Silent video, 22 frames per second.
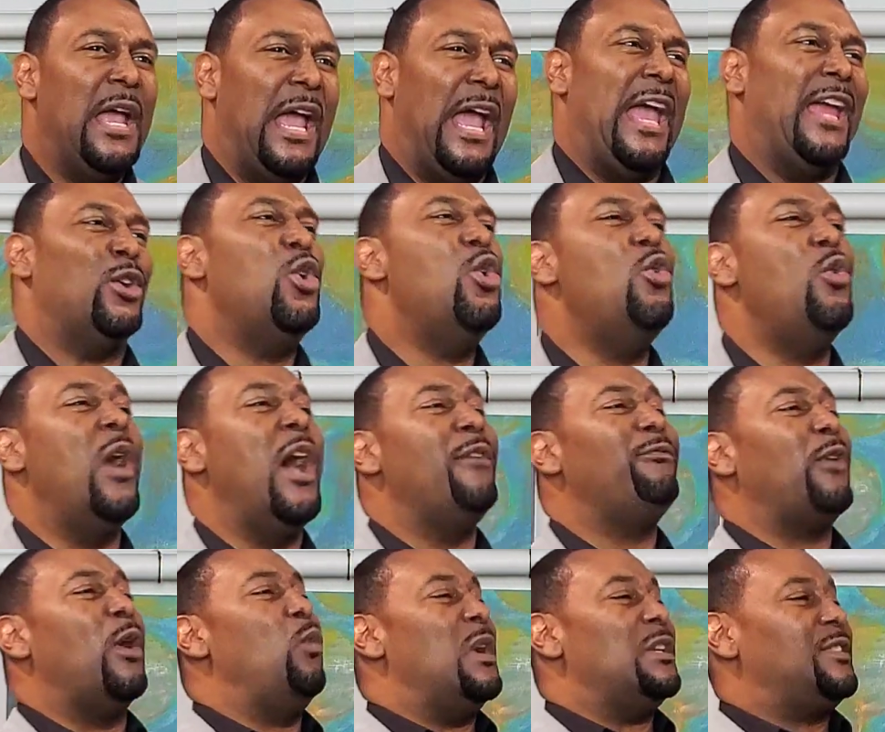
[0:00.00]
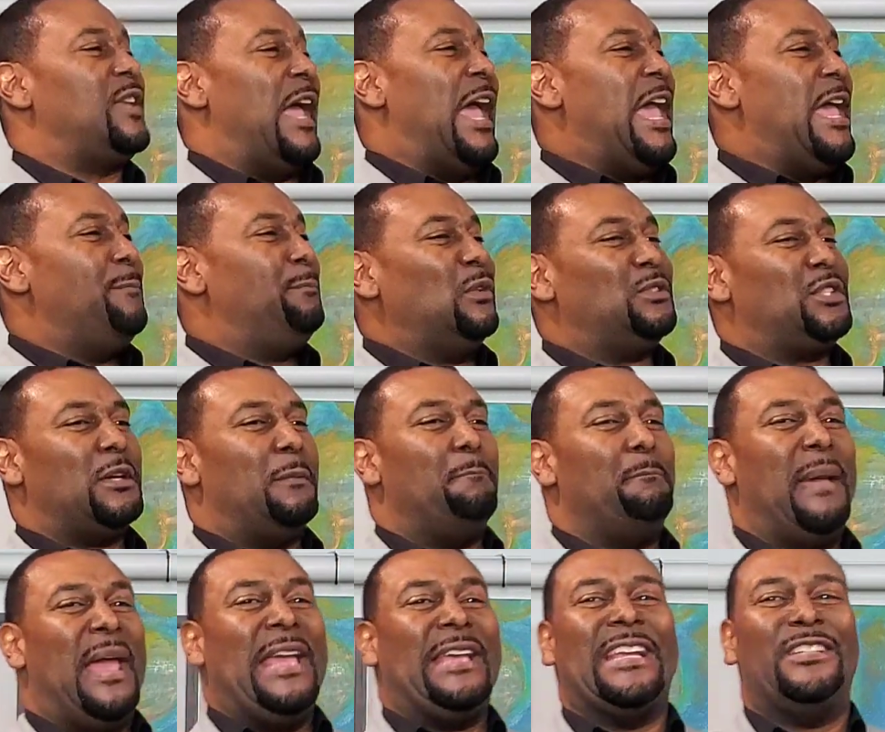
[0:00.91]
and whoever was able to
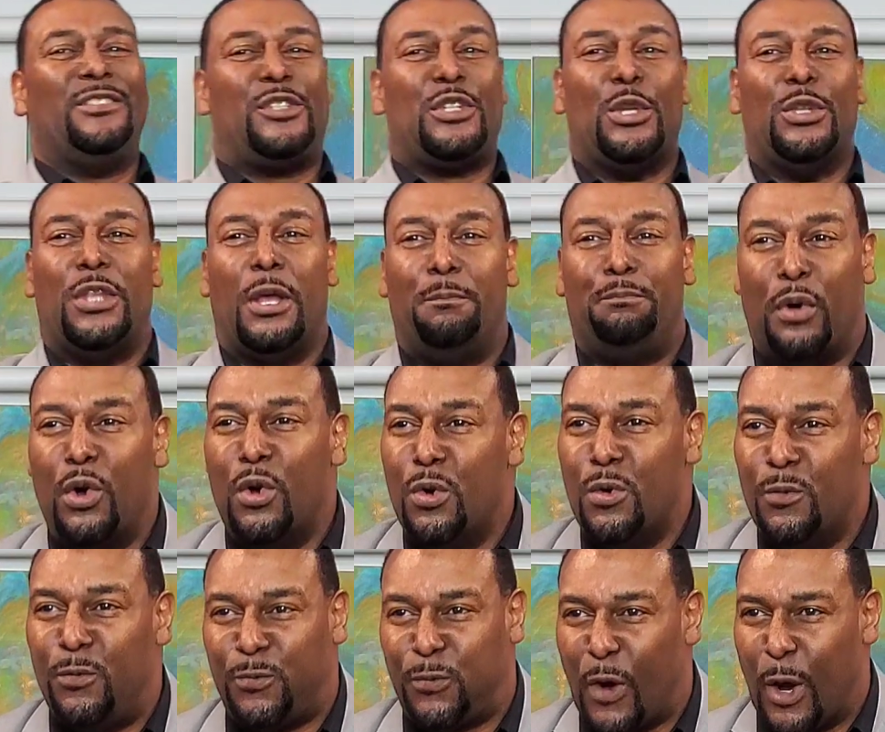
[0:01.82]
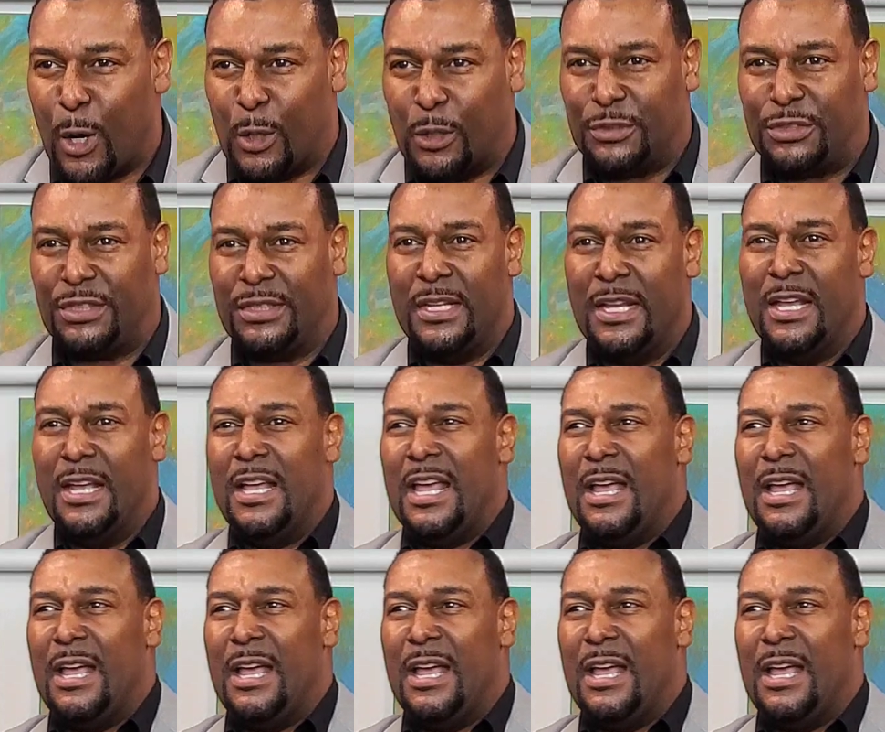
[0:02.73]
make it to the pool first